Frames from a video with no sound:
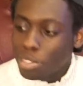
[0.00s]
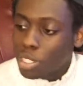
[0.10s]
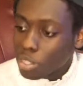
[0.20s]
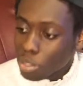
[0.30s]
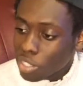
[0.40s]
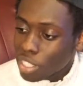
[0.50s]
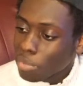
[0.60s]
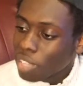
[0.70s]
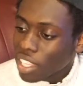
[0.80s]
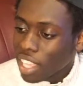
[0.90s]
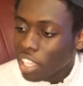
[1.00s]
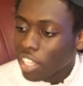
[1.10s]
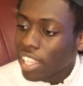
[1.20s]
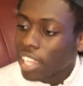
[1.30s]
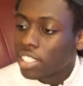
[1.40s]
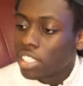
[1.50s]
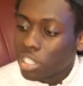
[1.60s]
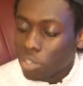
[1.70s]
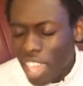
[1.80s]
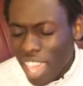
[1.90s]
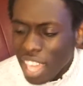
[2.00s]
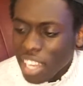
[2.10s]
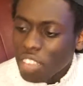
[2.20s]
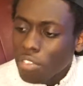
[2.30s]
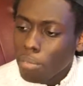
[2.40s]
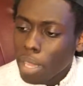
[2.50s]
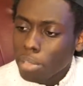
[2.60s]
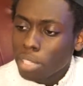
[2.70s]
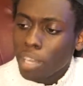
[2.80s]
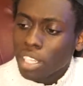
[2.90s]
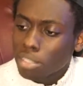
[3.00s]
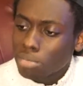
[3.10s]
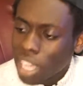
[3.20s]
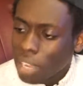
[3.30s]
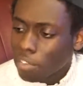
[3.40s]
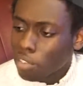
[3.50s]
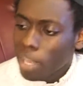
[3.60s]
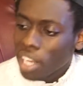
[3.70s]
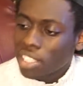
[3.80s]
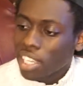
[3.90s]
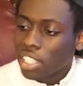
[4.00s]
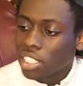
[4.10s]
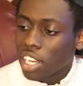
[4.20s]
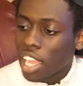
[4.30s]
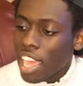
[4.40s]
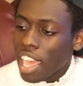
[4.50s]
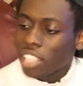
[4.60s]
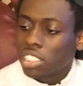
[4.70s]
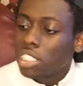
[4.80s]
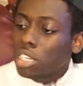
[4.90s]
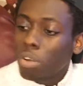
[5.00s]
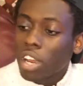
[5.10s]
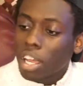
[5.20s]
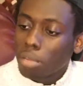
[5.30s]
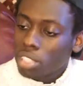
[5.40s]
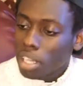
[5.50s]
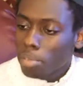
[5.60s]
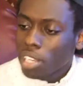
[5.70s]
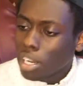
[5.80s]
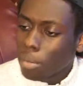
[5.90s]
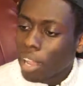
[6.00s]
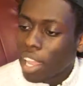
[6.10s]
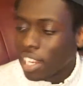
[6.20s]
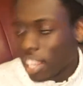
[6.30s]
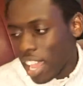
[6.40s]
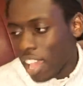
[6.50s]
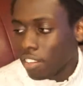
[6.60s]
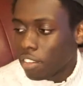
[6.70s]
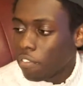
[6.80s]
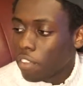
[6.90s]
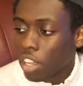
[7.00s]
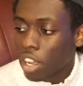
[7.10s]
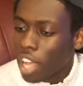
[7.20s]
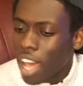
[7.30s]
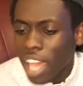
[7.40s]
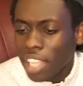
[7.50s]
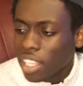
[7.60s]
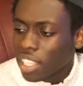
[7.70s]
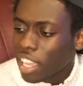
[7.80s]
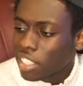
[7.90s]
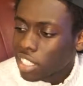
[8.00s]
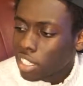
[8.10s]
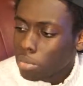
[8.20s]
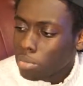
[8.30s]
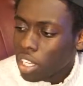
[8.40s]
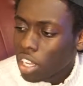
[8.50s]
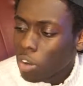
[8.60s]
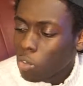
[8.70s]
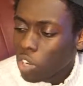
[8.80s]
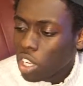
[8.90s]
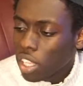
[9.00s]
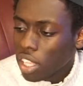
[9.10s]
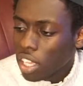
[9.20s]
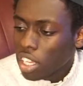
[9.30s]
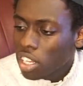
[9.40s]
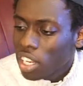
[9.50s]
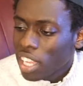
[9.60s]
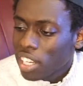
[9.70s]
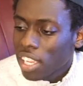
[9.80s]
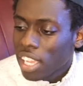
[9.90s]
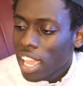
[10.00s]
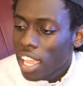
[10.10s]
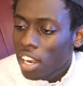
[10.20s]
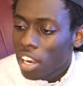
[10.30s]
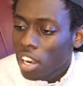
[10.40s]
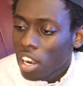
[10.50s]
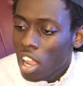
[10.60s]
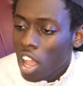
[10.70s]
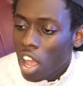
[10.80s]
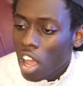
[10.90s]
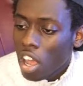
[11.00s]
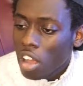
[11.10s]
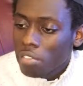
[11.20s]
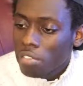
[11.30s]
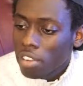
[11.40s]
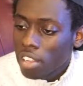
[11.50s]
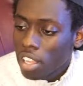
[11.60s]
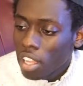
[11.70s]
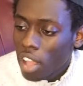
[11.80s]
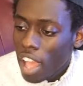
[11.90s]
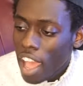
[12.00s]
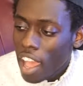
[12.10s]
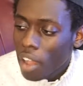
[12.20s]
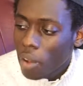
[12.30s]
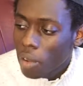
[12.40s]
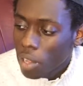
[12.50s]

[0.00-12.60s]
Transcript: Do something that you like to do, and even maybe make some time for meditation and see what comes up in your mind and how you feel. I think that's going to be a really good indicator of how